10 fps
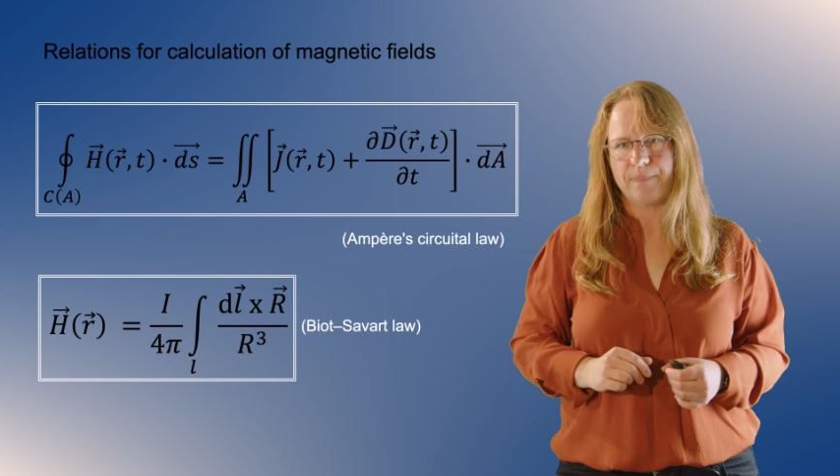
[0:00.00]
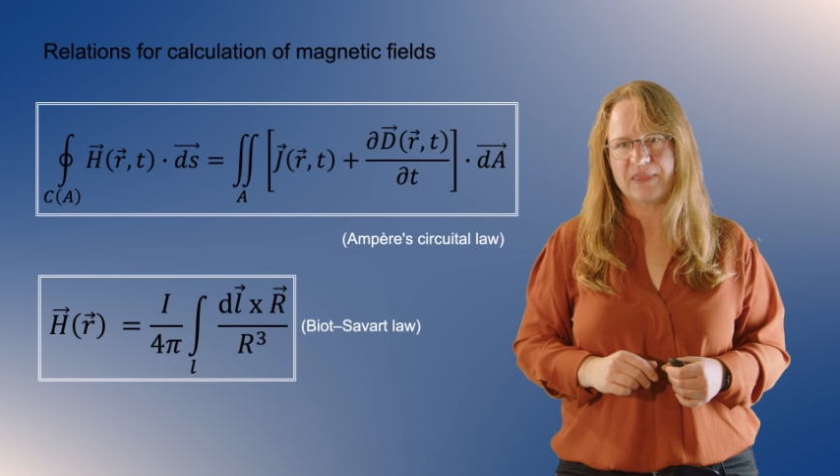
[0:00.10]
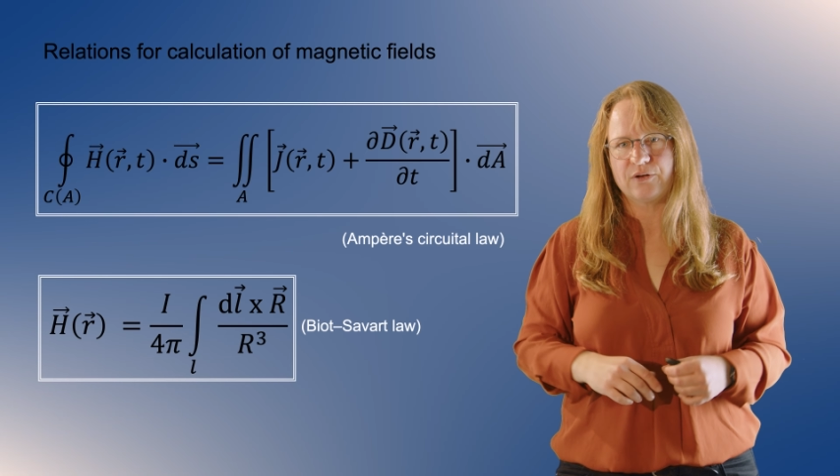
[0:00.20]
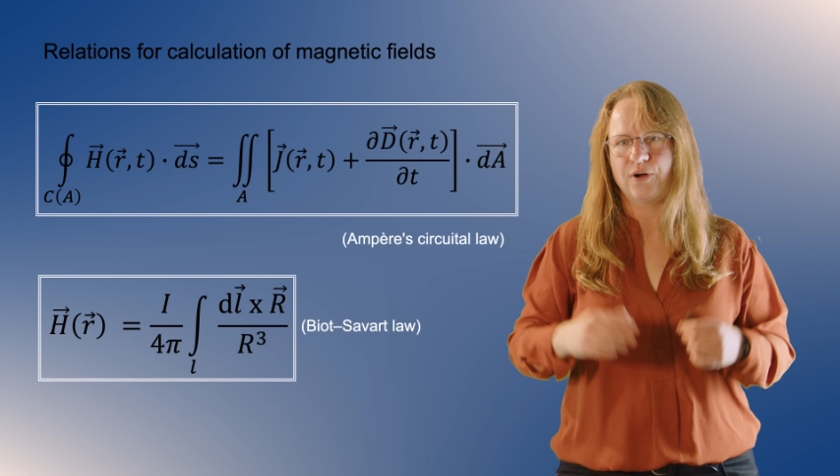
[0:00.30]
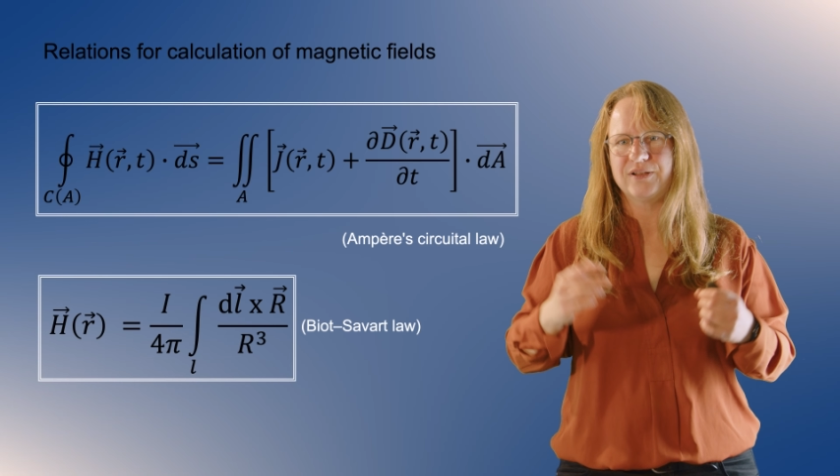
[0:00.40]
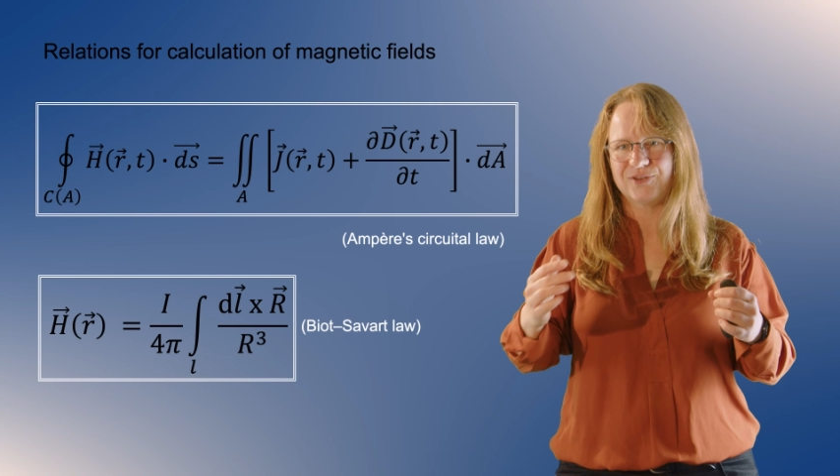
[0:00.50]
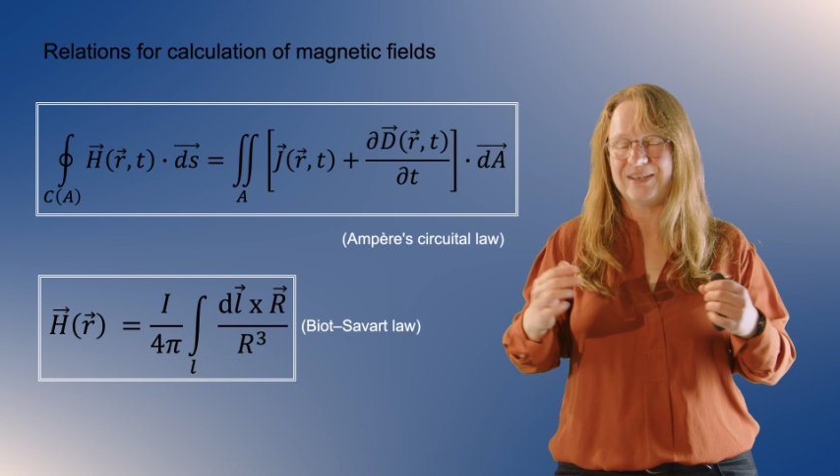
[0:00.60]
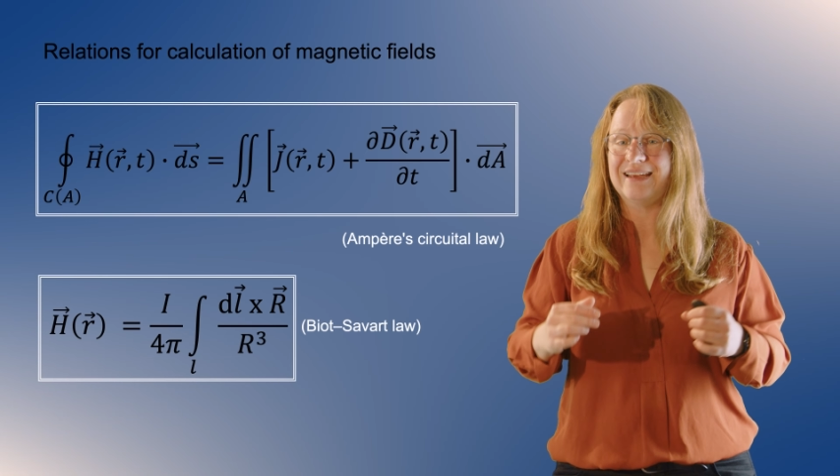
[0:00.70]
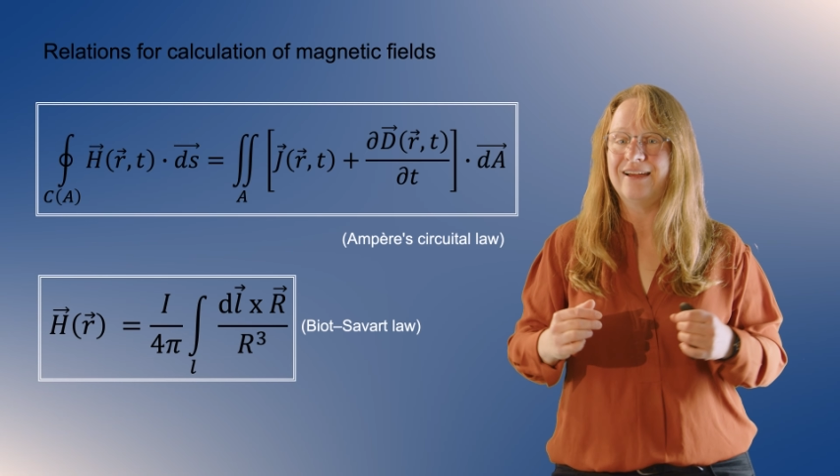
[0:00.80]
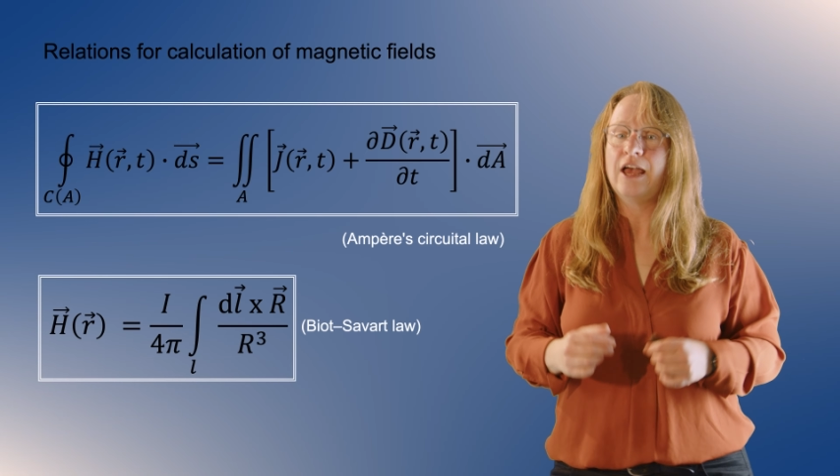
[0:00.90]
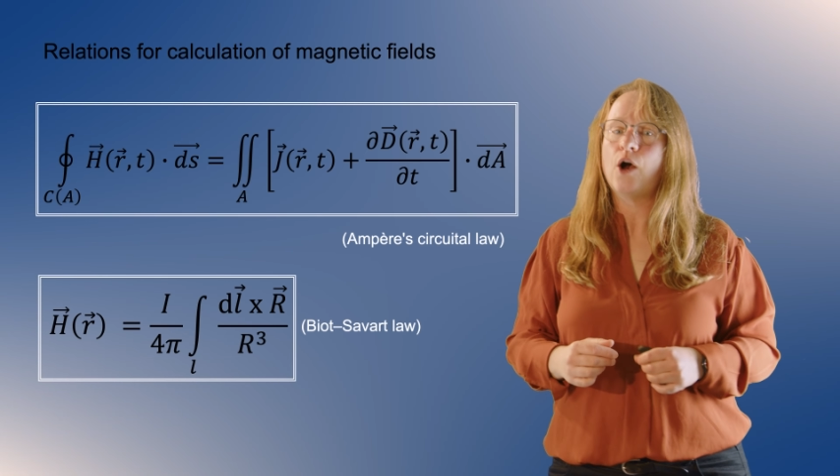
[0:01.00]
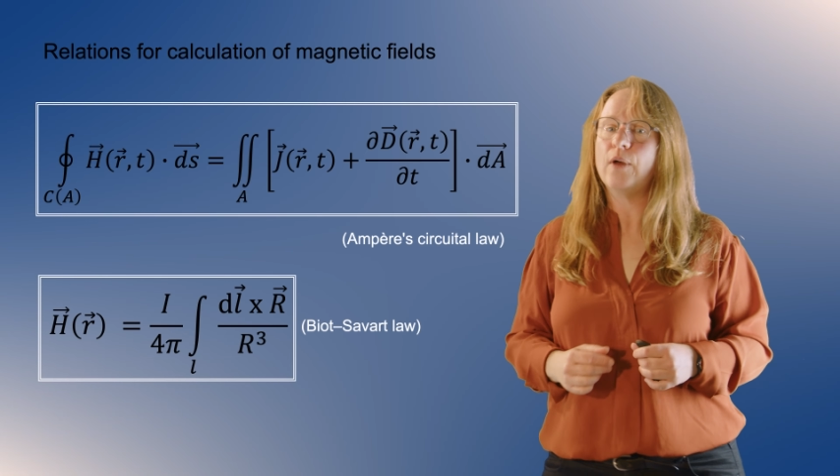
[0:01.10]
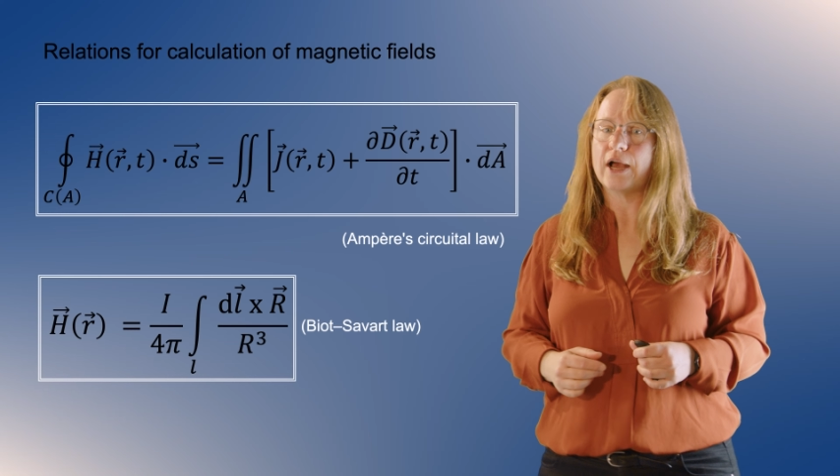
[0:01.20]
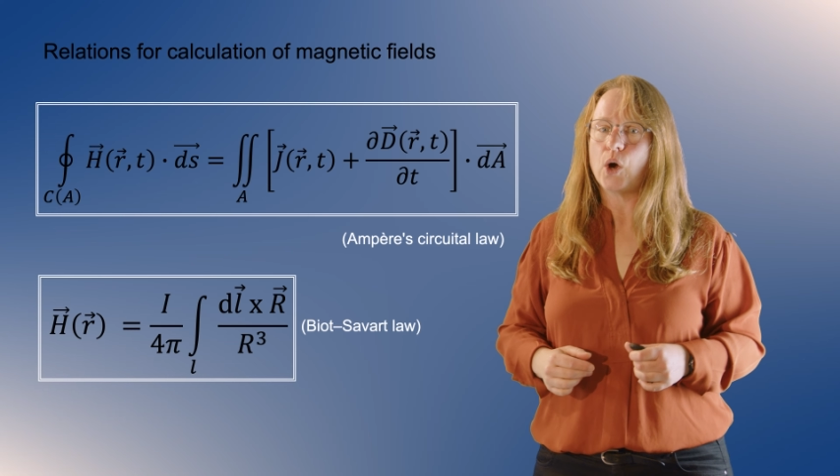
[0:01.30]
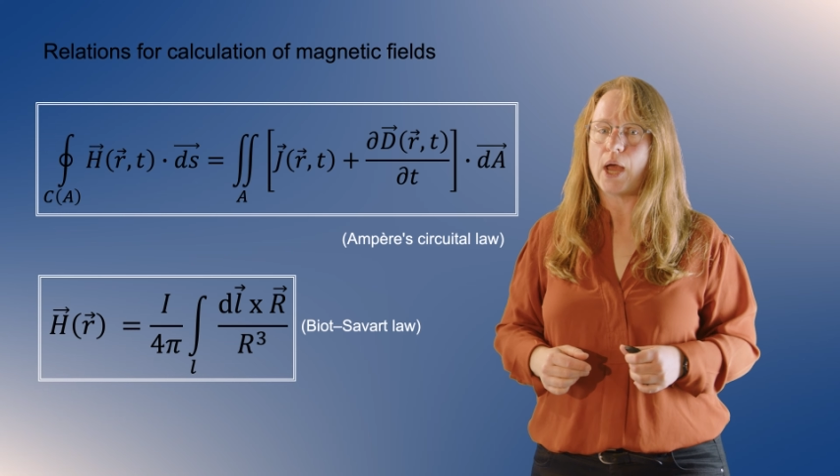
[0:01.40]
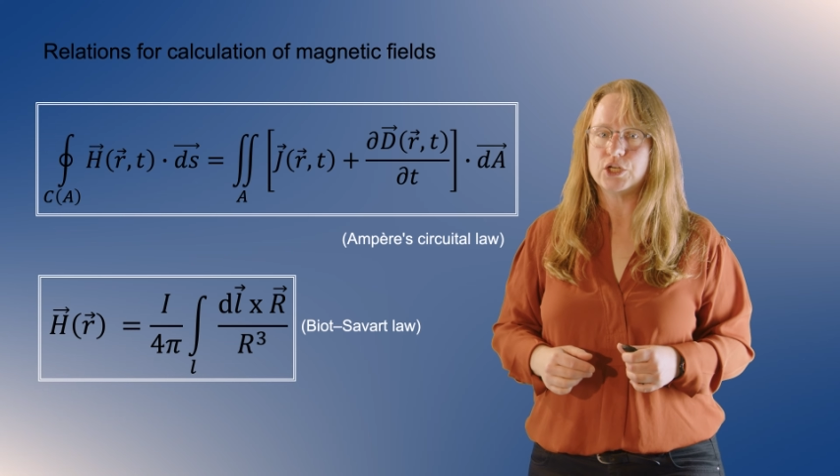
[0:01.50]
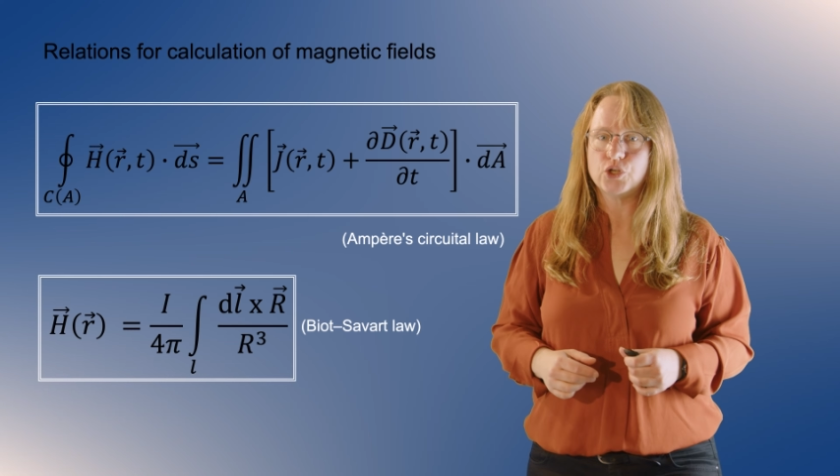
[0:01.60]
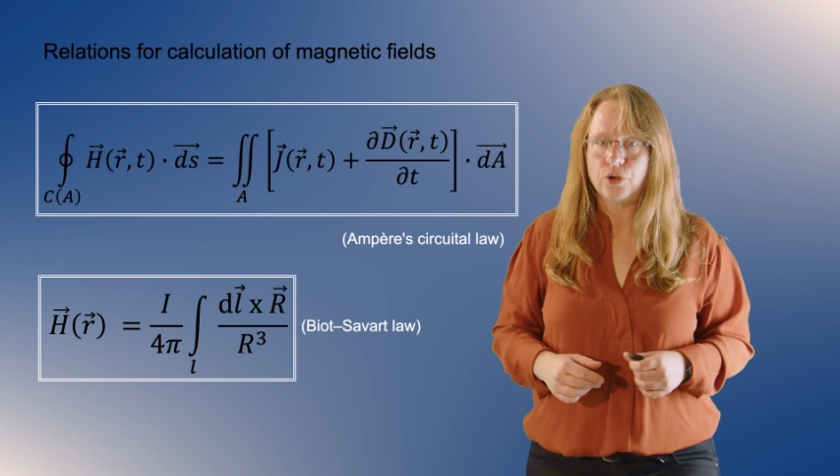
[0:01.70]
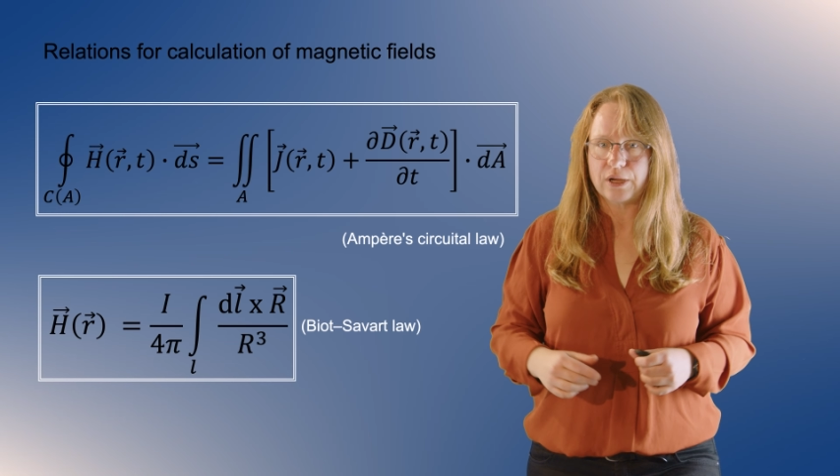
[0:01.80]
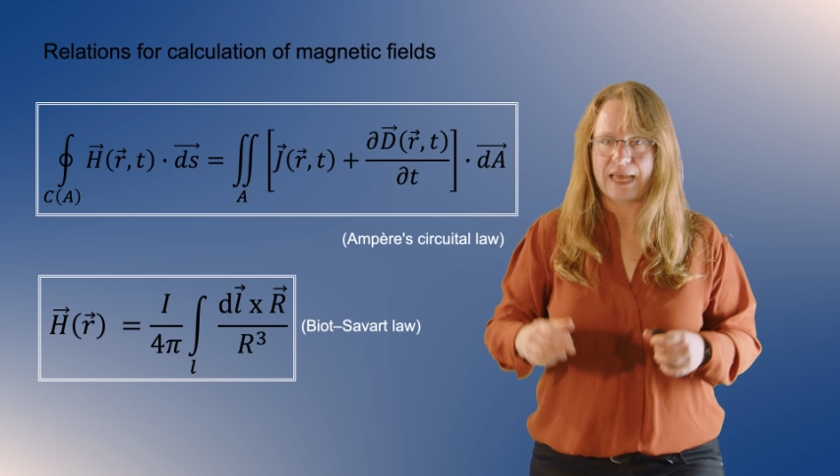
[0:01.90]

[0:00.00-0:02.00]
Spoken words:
And also here we are going to look